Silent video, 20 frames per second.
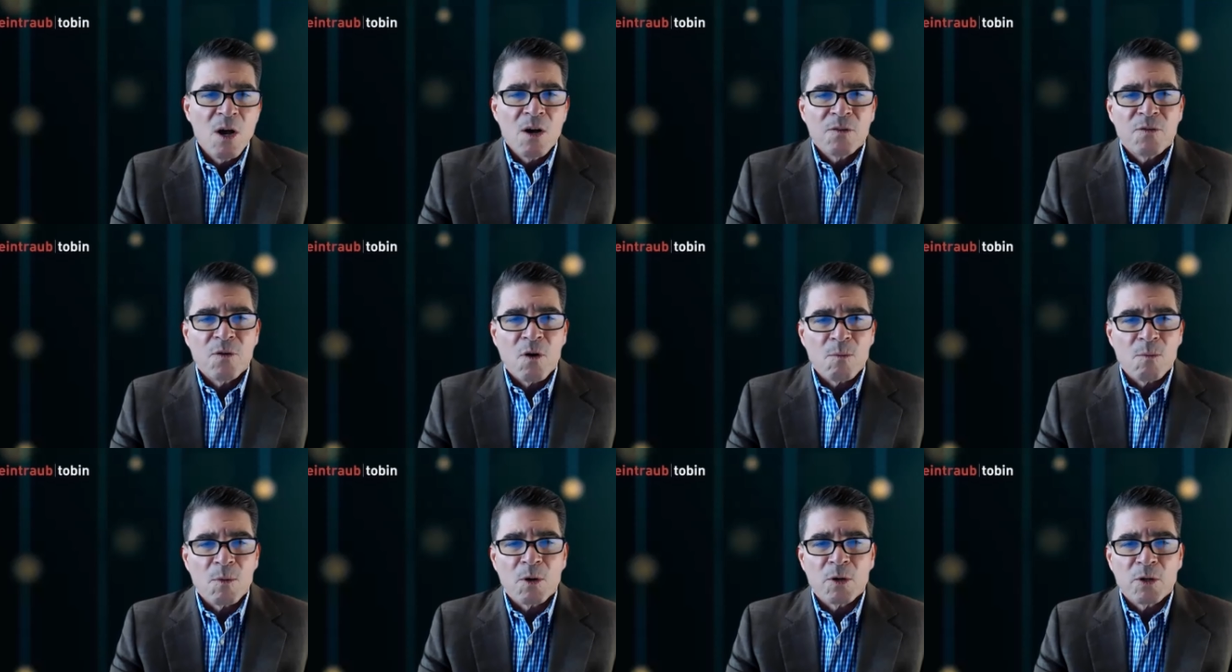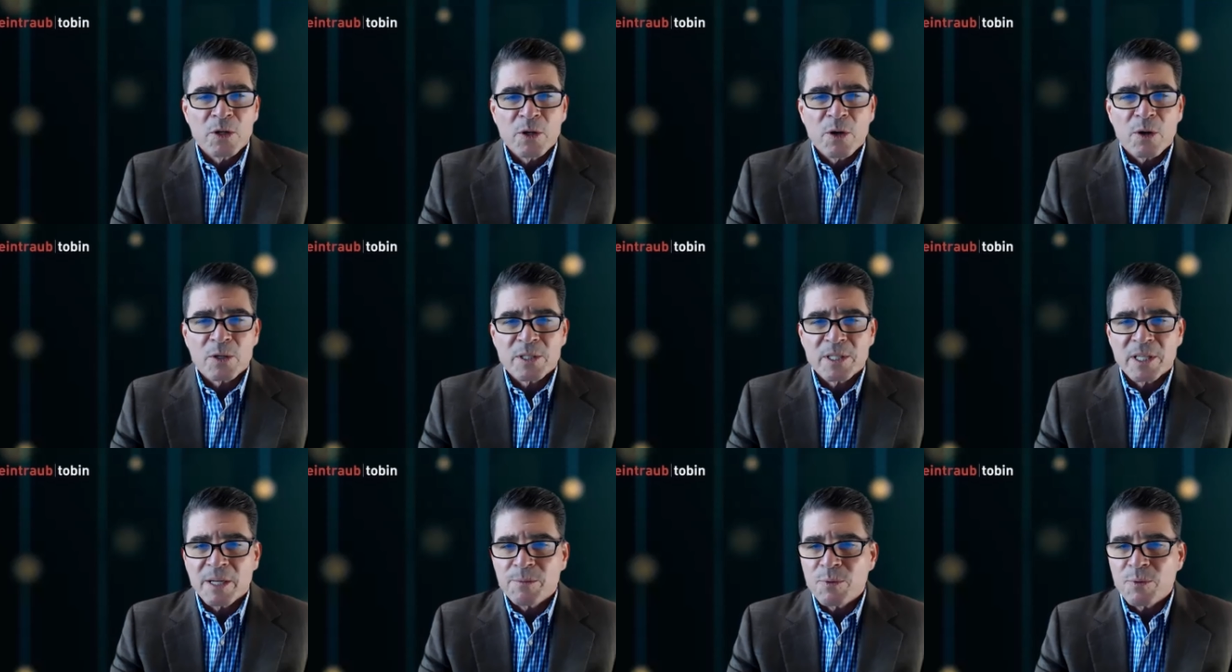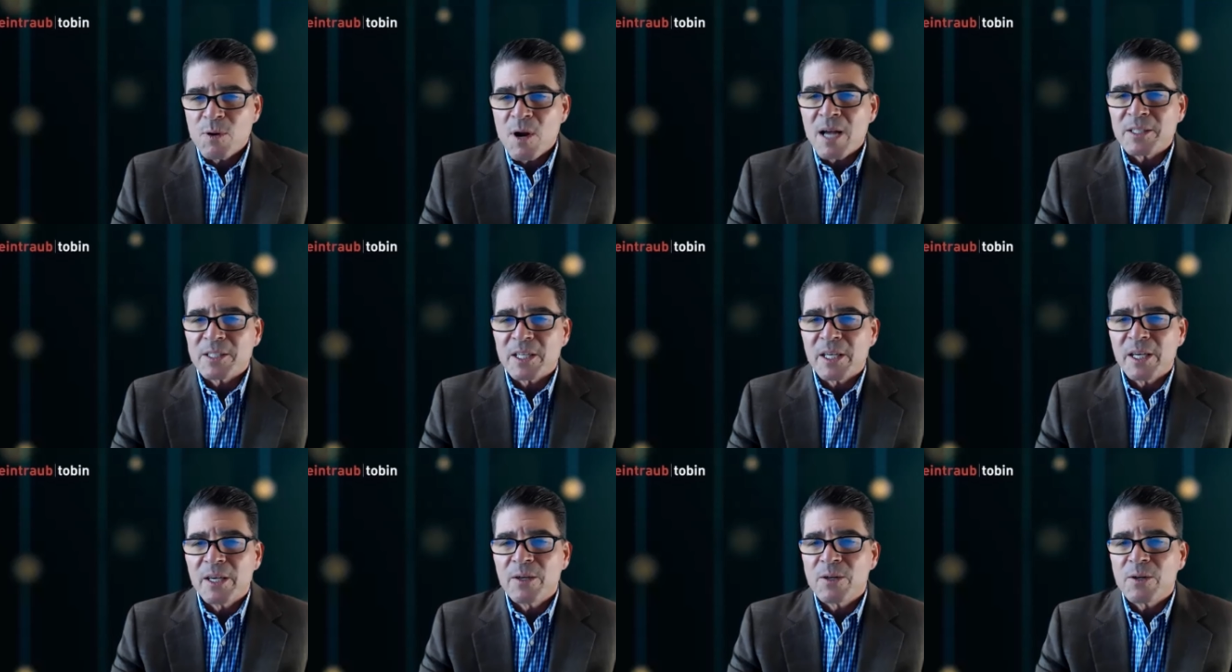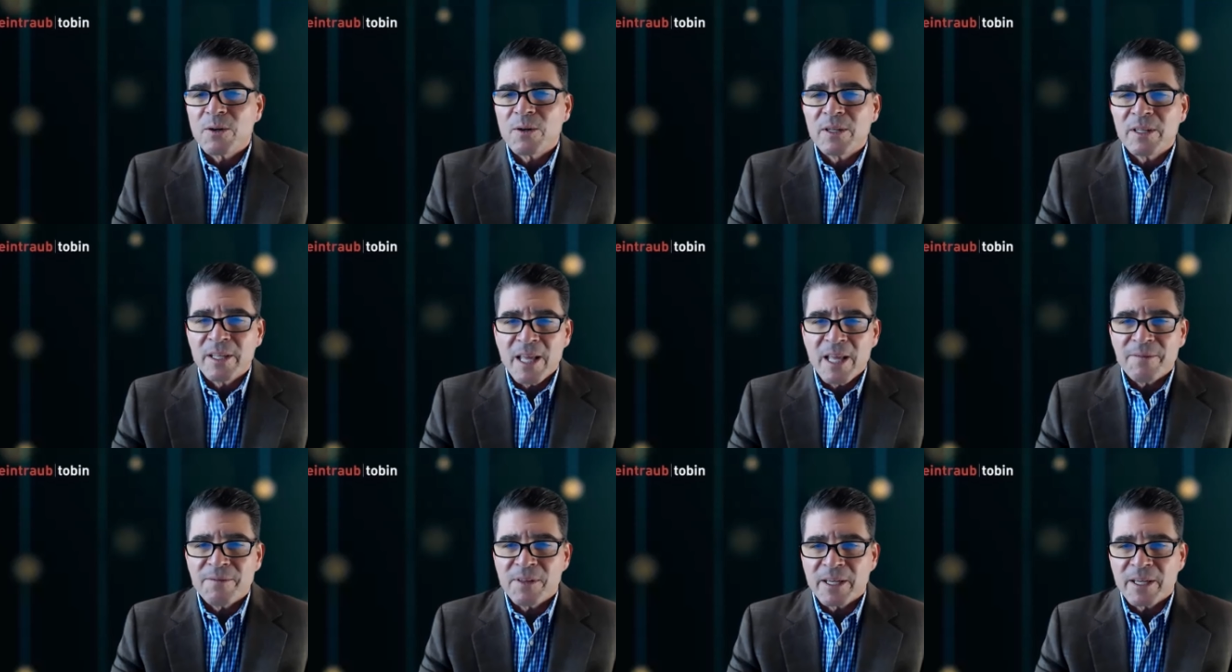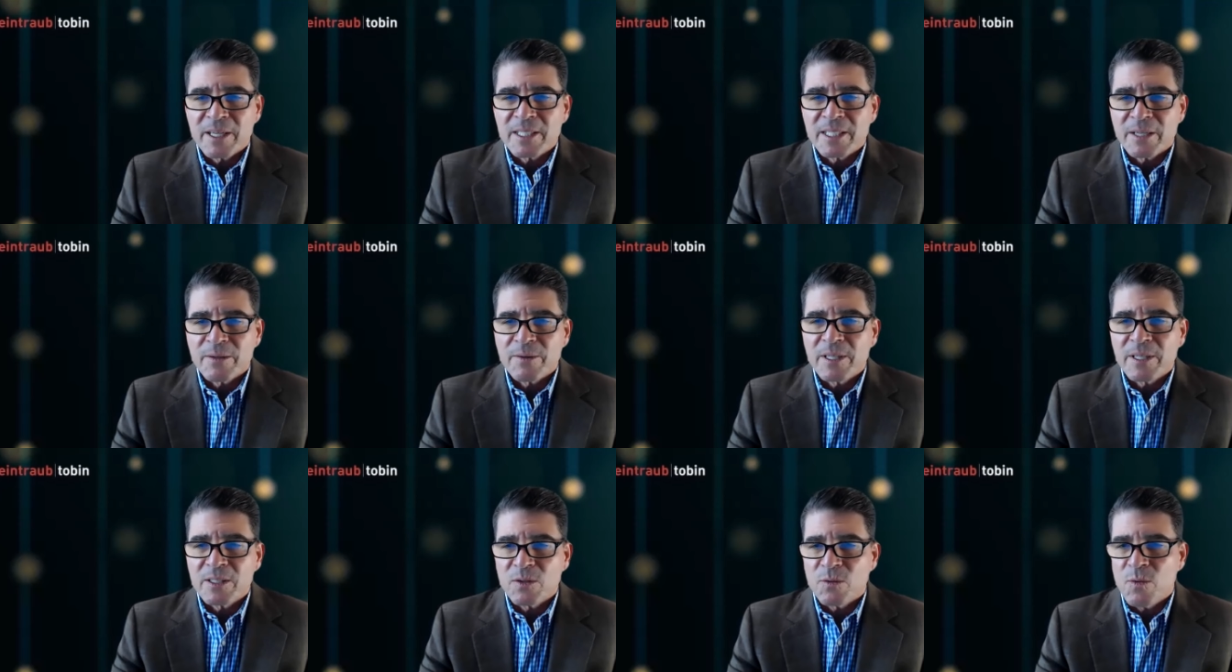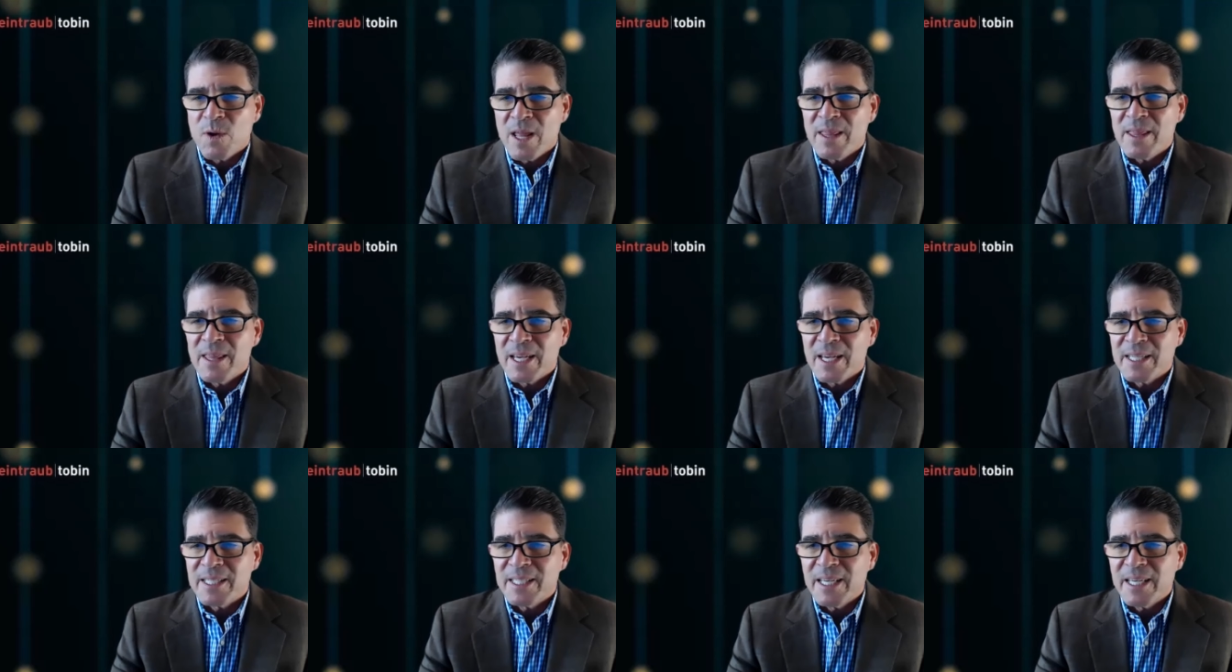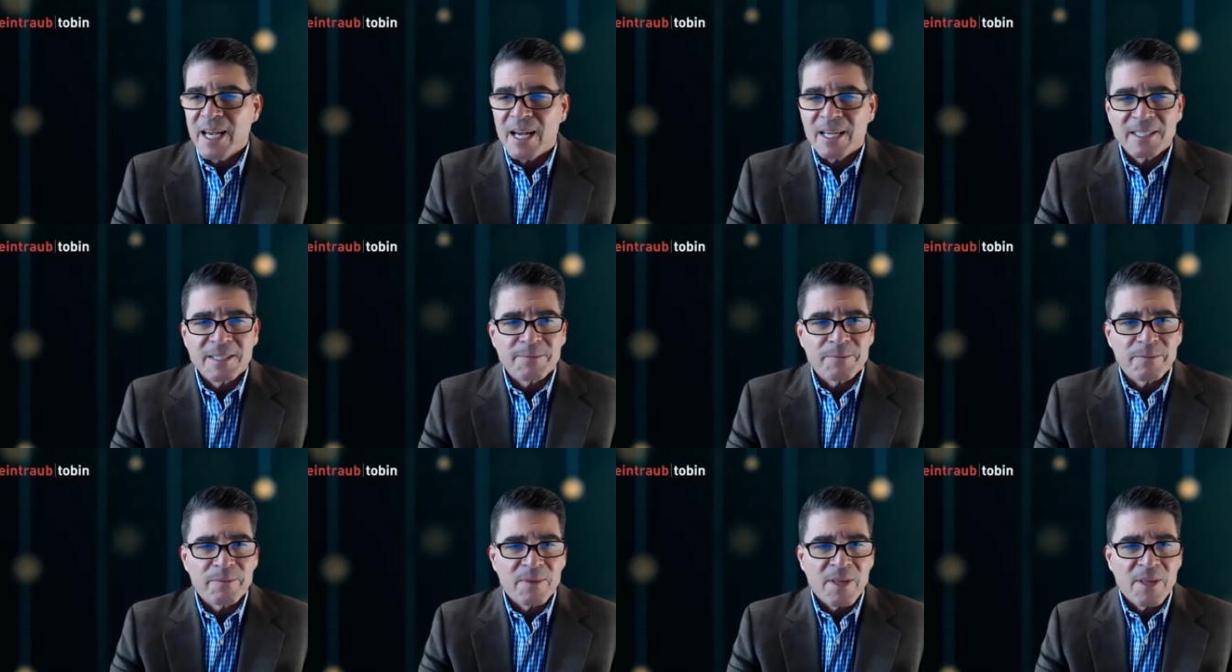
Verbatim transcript: former New York City prosecutor in the Netflix series When They See Us.